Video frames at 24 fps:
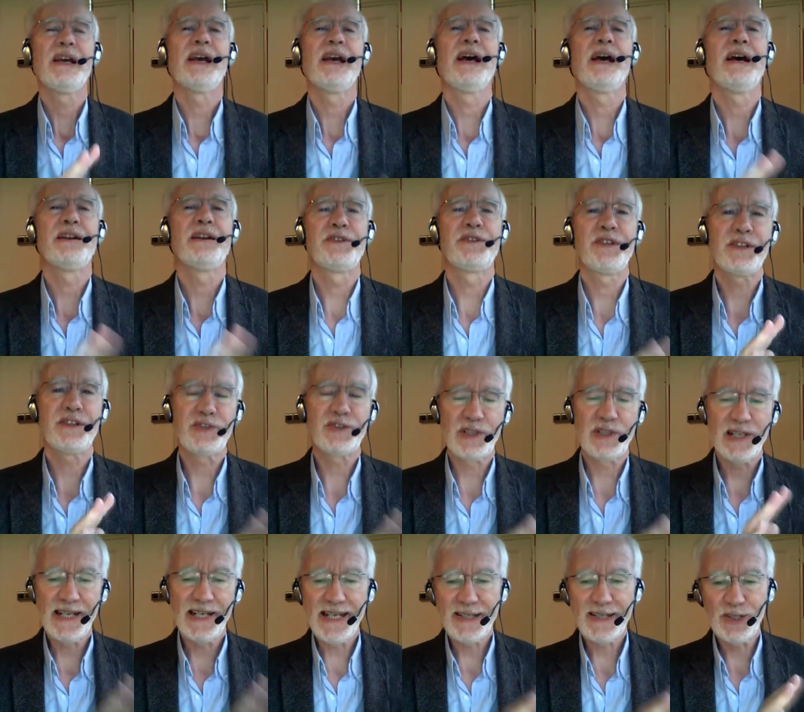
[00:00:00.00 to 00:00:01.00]
And just
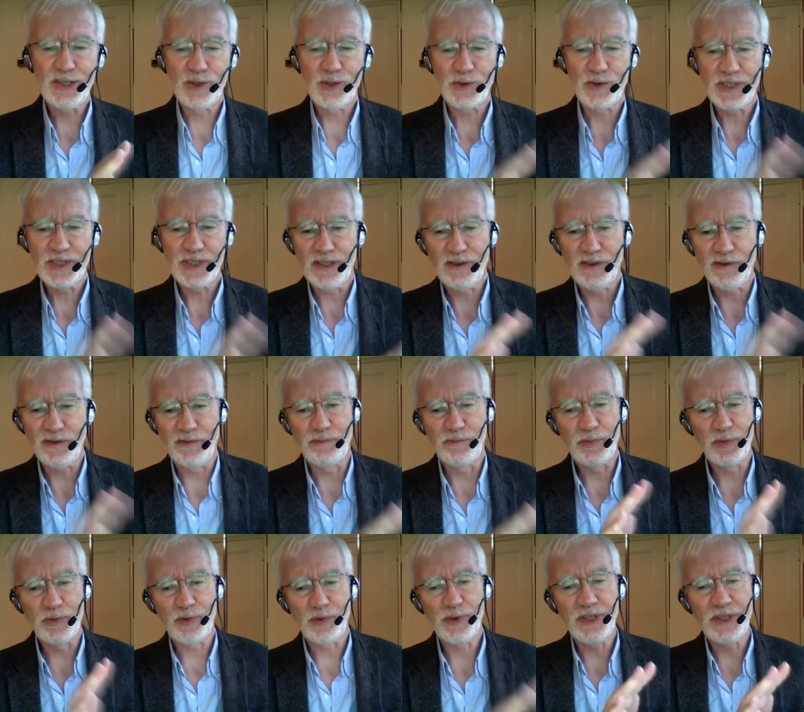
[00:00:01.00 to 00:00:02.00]
let yourself
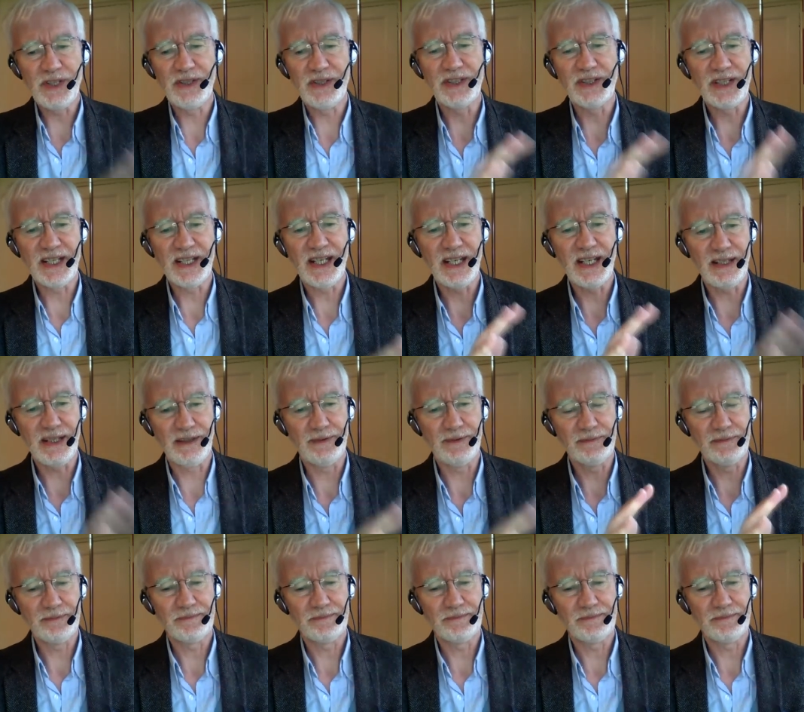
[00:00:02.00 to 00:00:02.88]
breathe again.